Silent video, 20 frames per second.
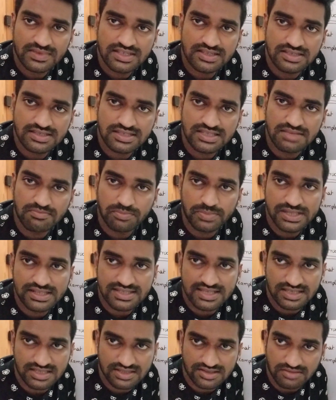simple
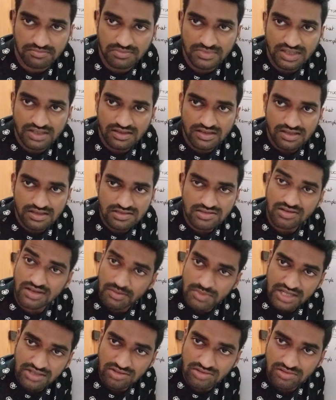system. So
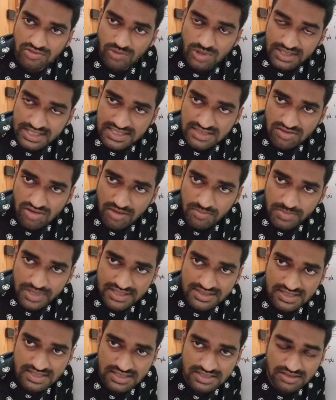coming to what is
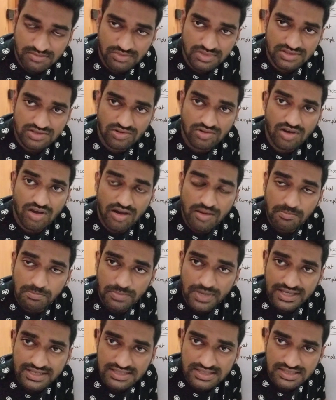complex system. So
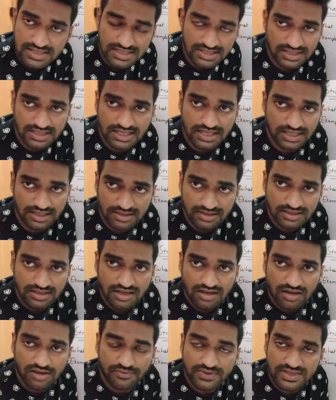complexity
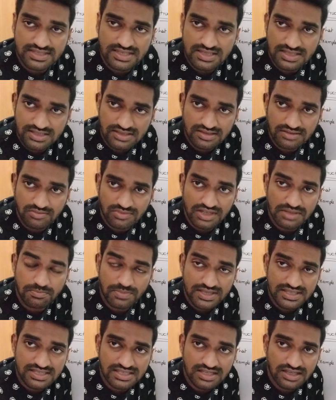of a system
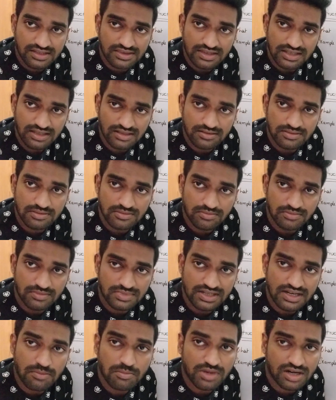depends on the
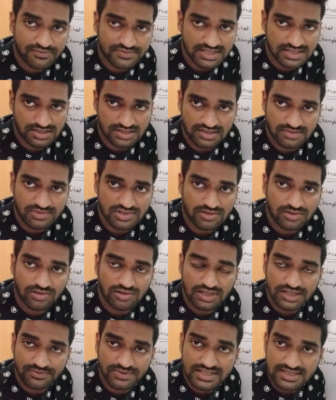number of systems. So
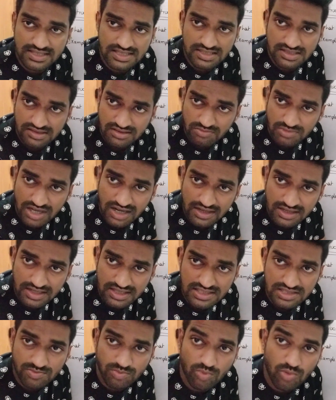if the system
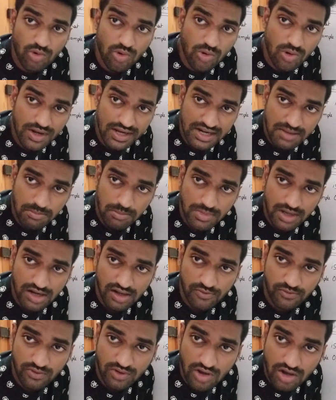contains more number
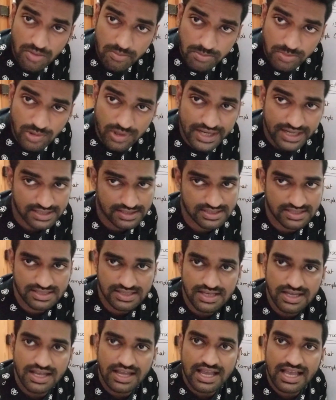of
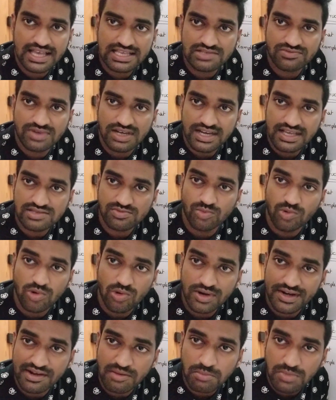components as well as
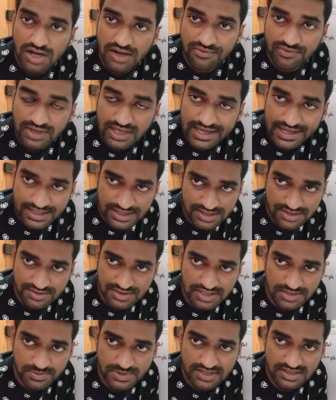more number of
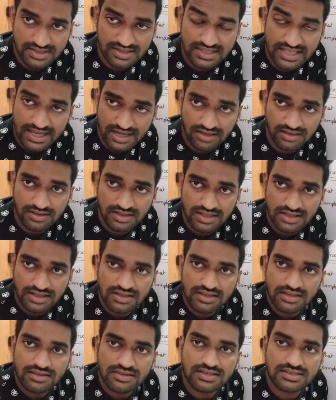relationships, then
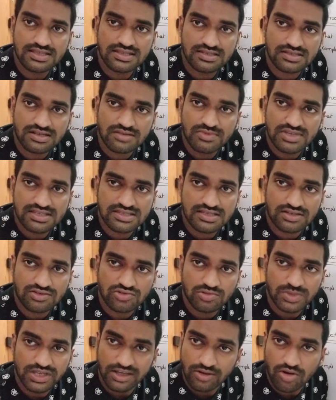the system is said
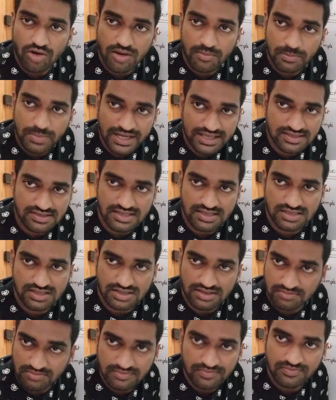to be complex
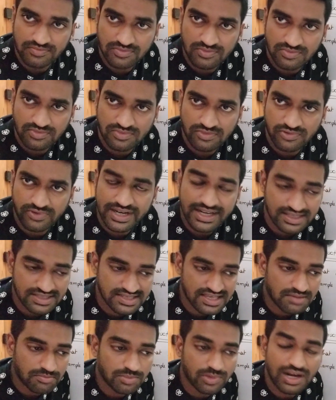system. For
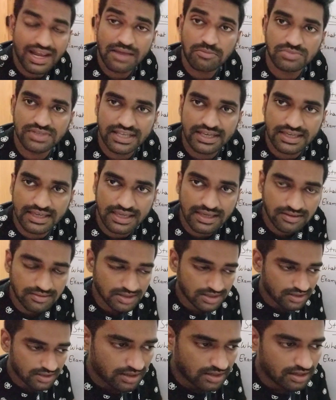example, I am taking
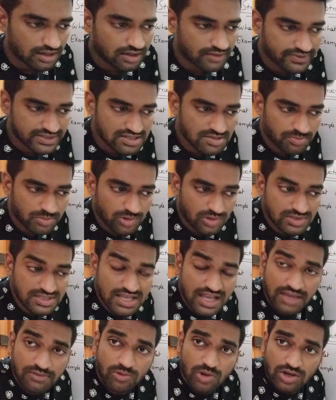for suppose
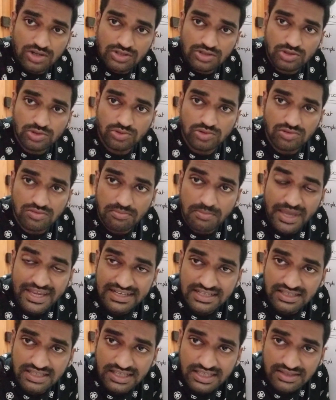I want to
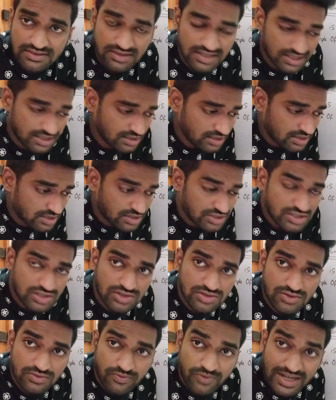maintain the
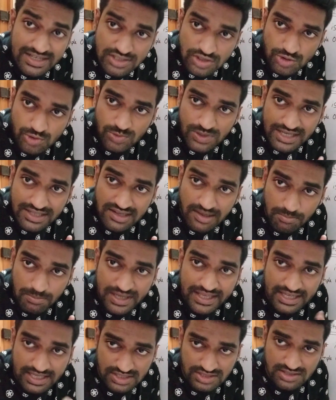one student
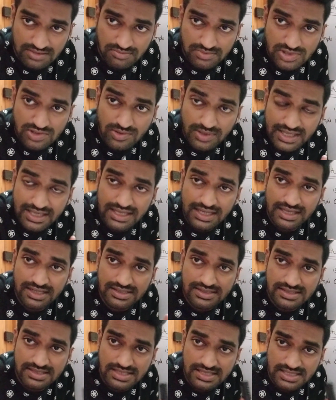application. So
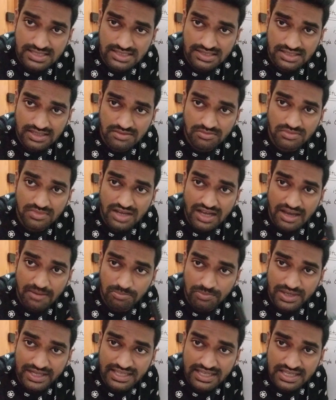here system,
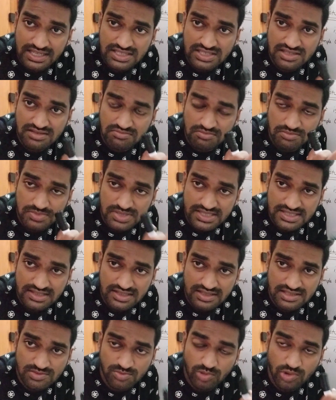application,
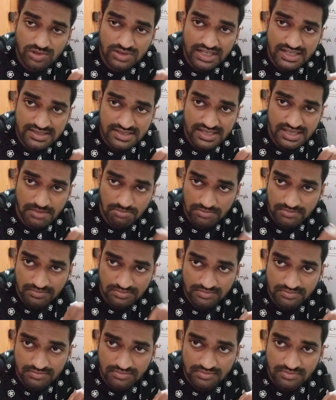business, both are same,
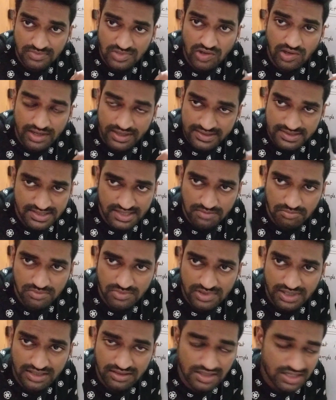all are same,
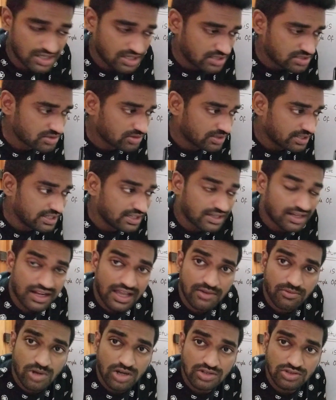right? So here
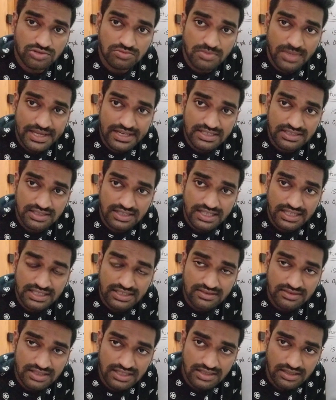I want to
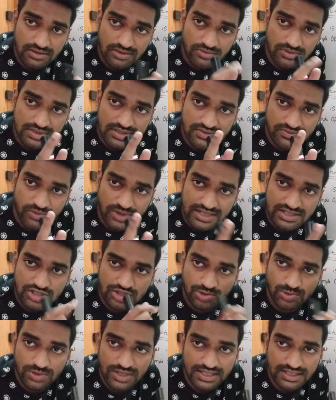maintain the one
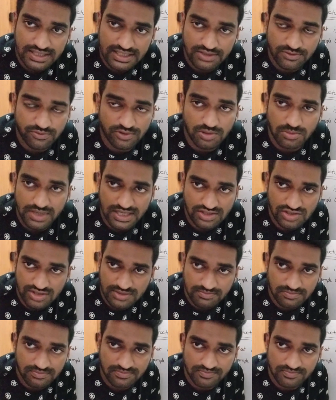student information.